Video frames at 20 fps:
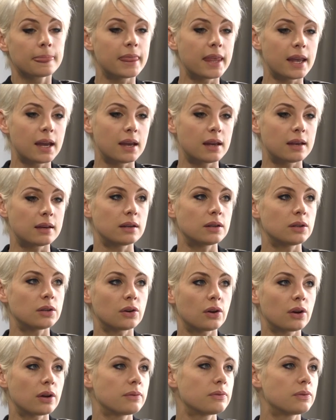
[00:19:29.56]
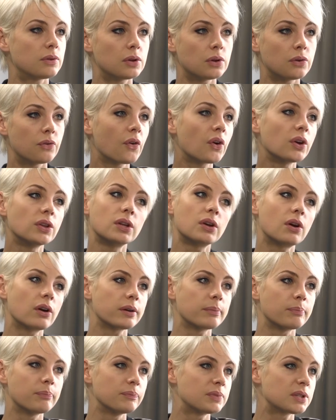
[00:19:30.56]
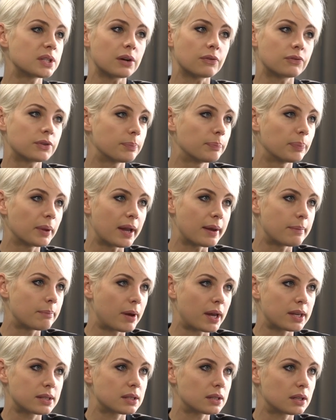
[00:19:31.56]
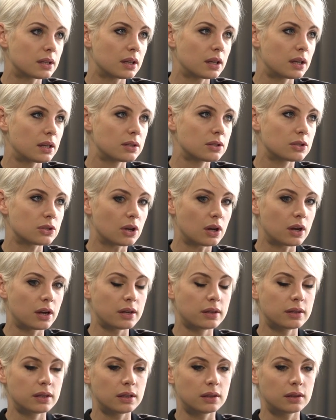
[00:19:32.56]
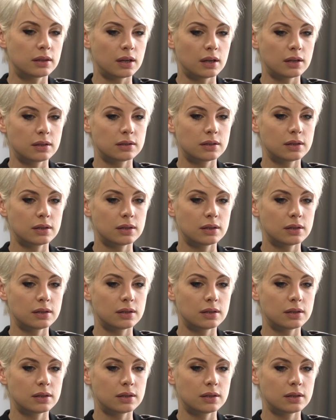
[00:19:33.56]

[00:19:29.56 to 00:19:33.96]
then, you know, you've only got yourself to blame, basically. Mm-hmm. So I think that...